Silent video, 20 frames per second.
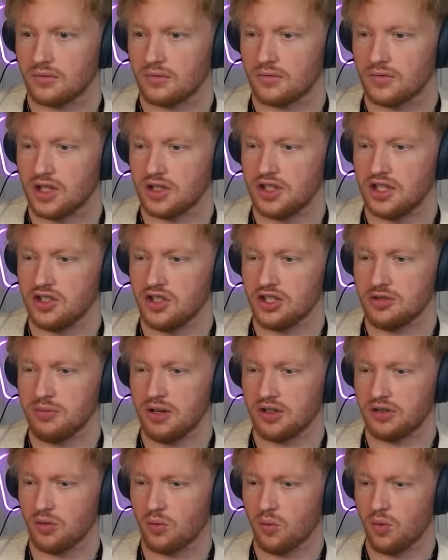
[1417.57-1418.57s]
Did he just
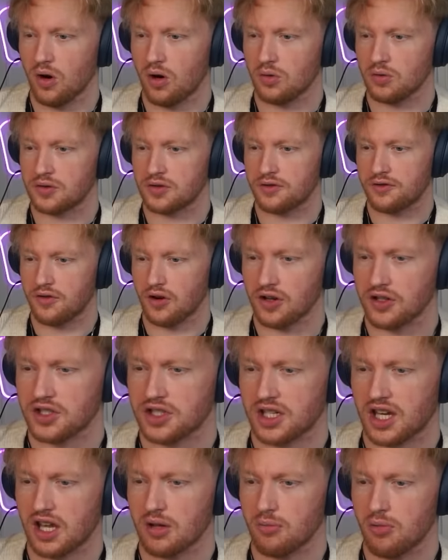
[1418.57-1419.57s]
make the world's first
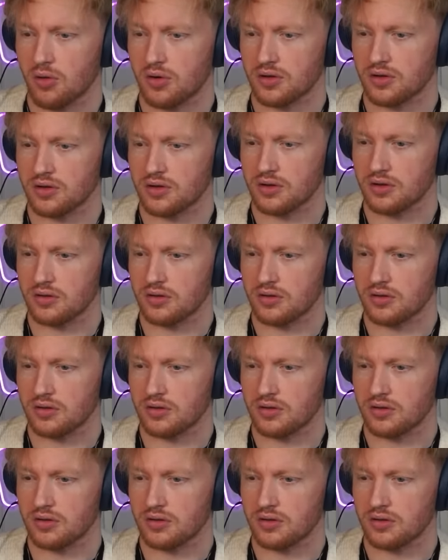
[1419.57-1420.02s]
skateboard?